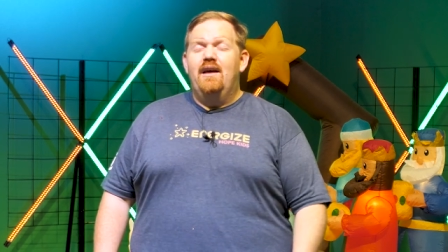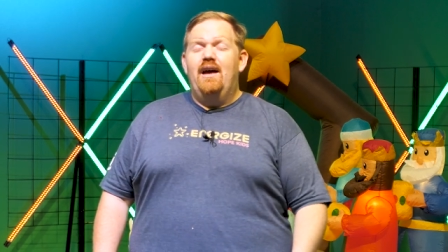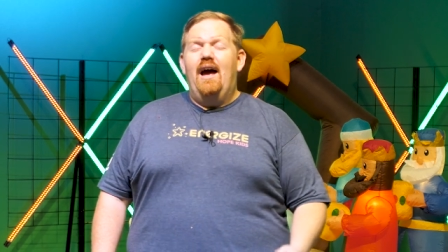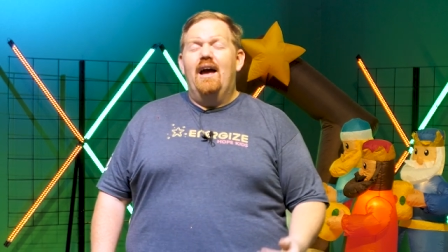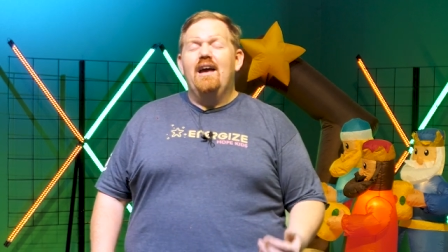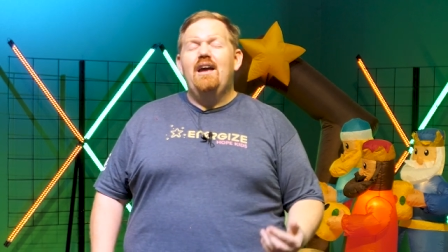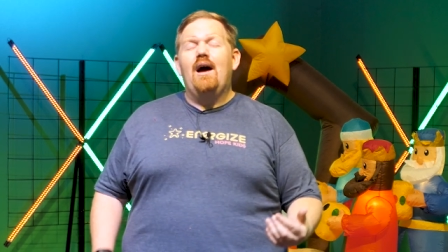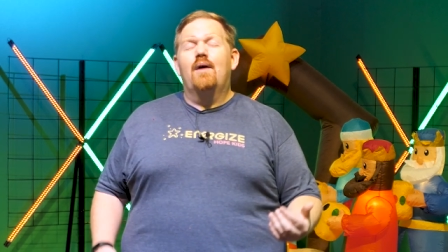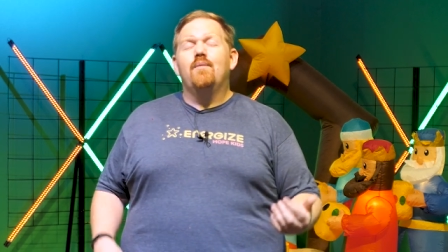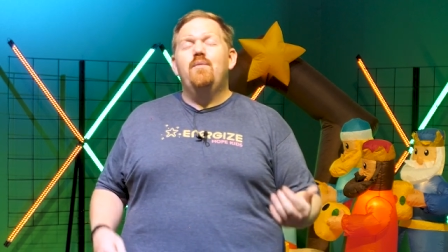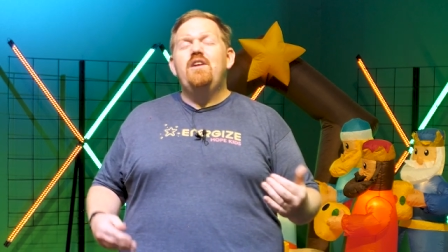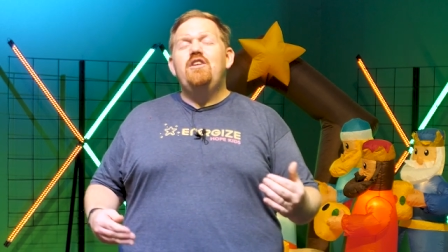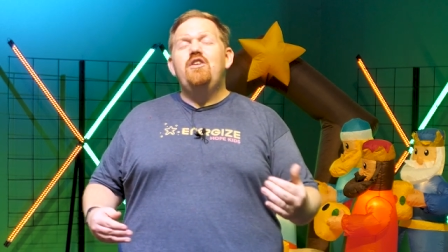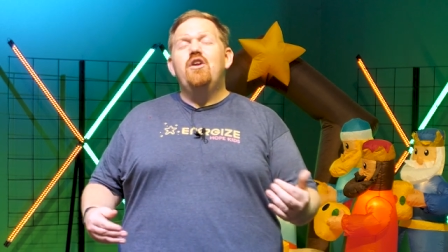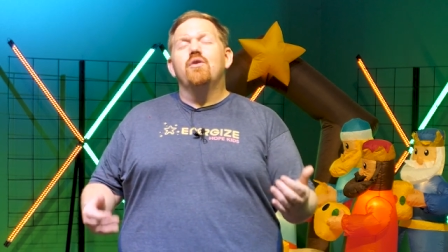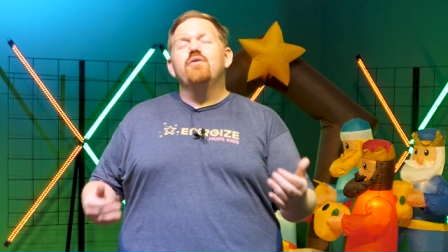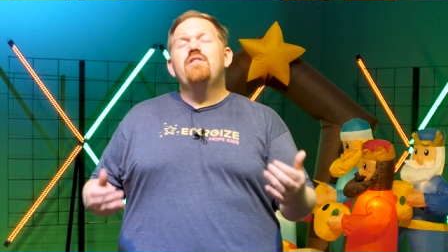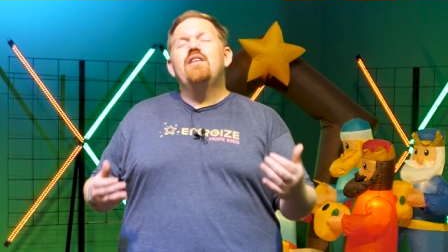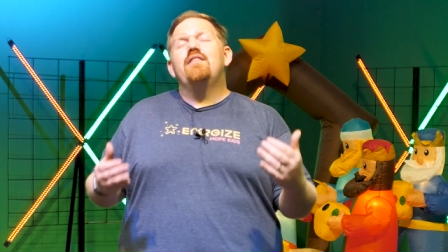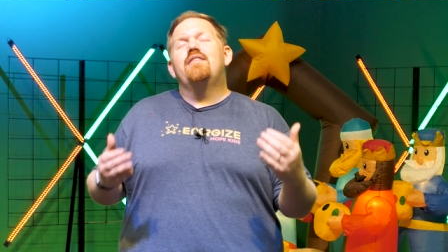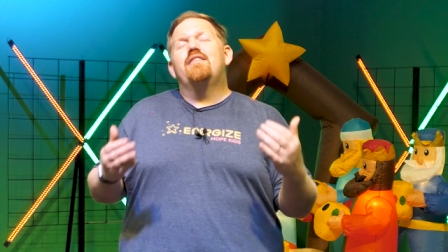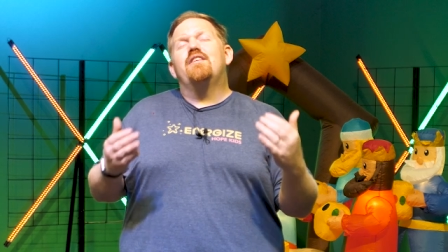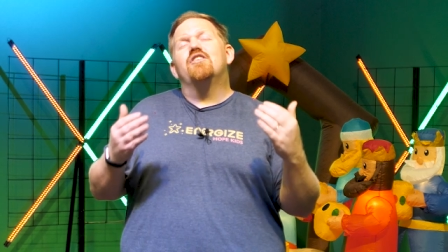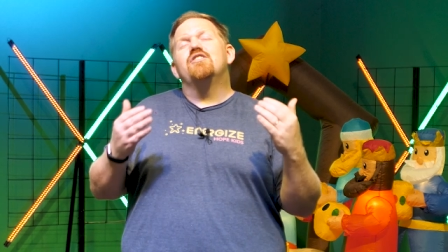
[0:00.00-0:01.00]
And God, we know
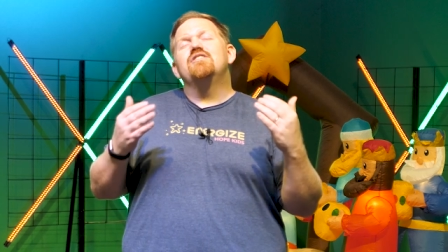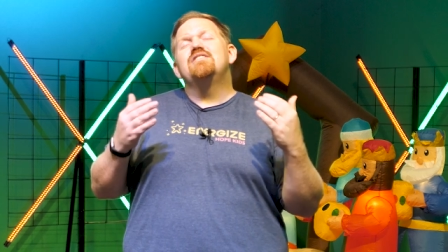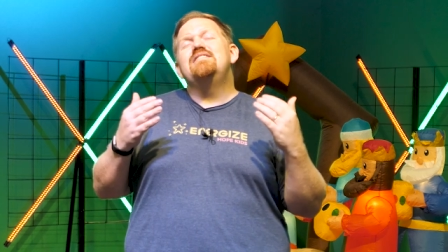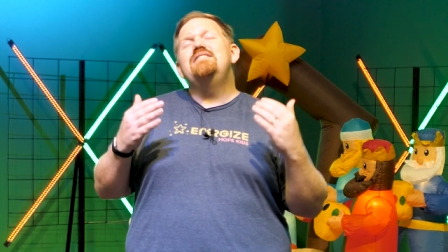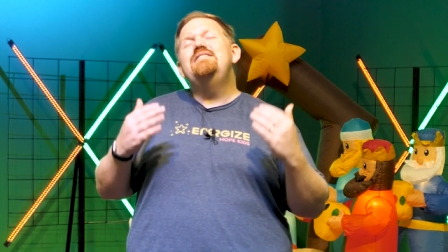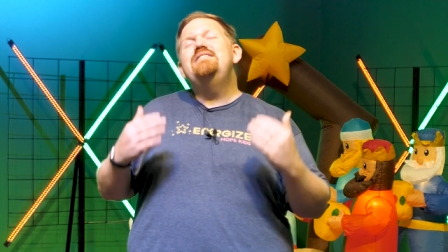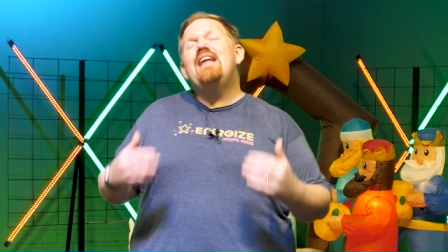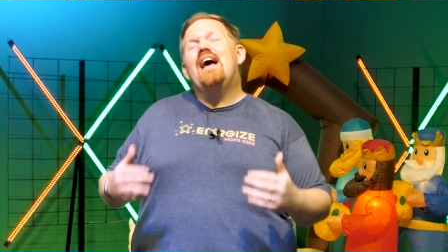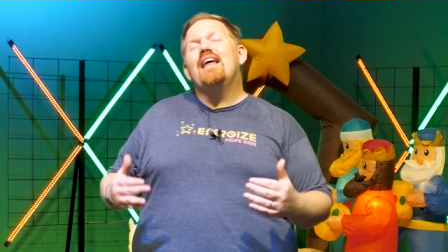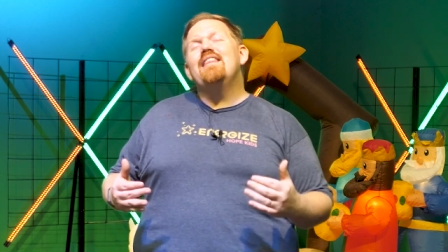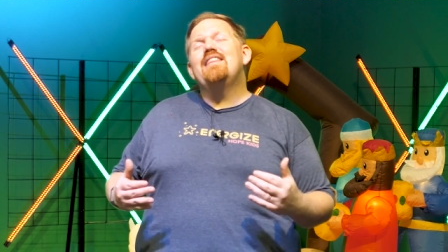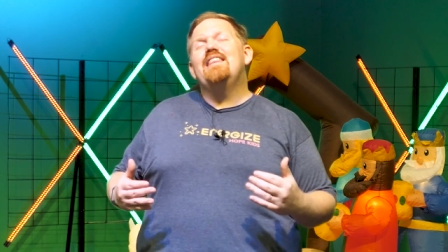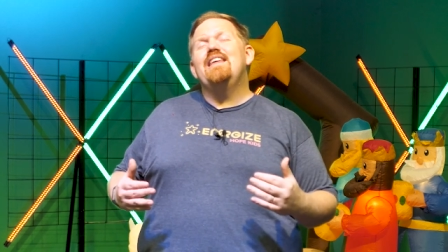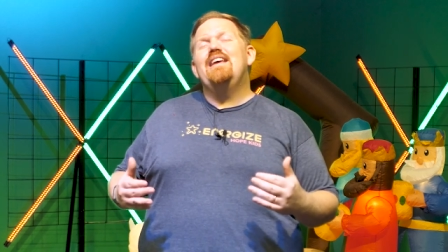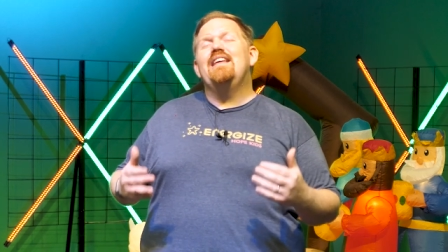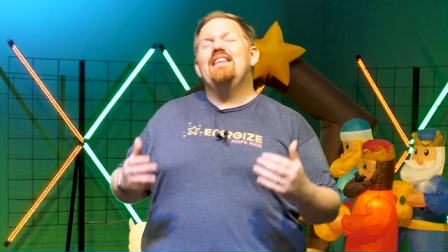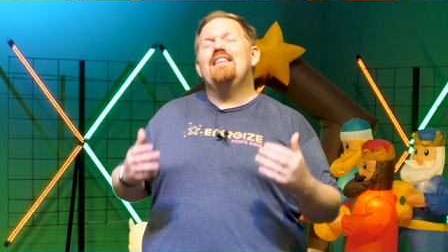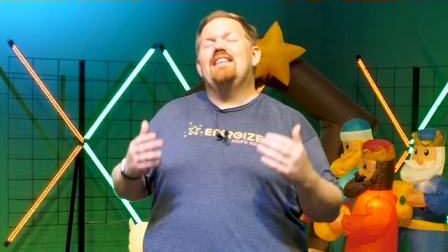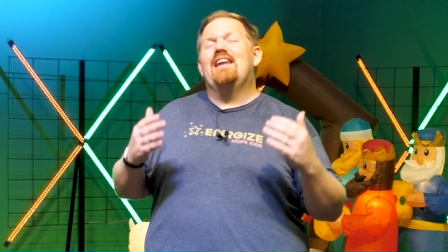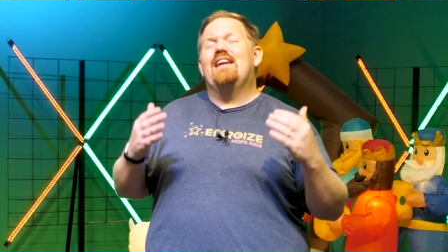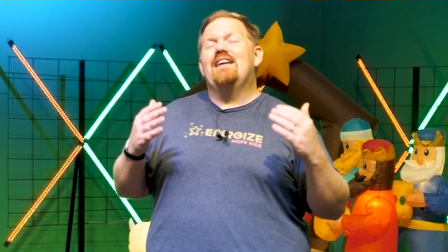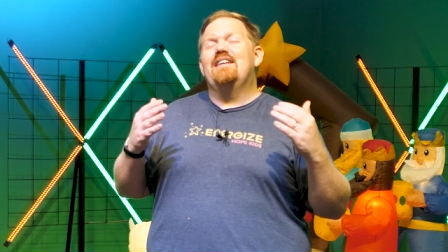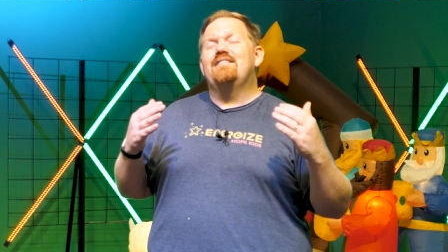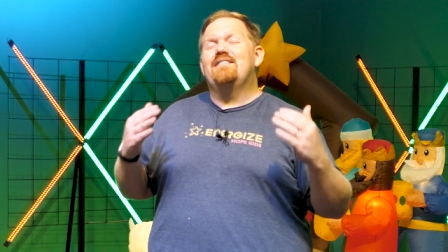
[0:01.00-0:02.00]
that there is
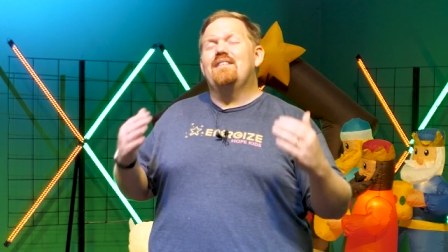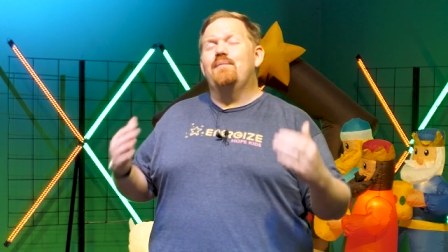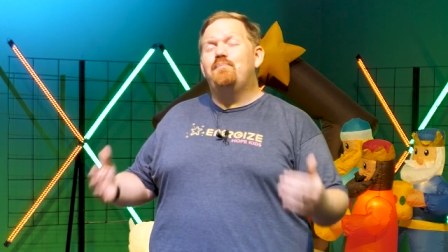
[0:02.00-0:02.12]
nothing that is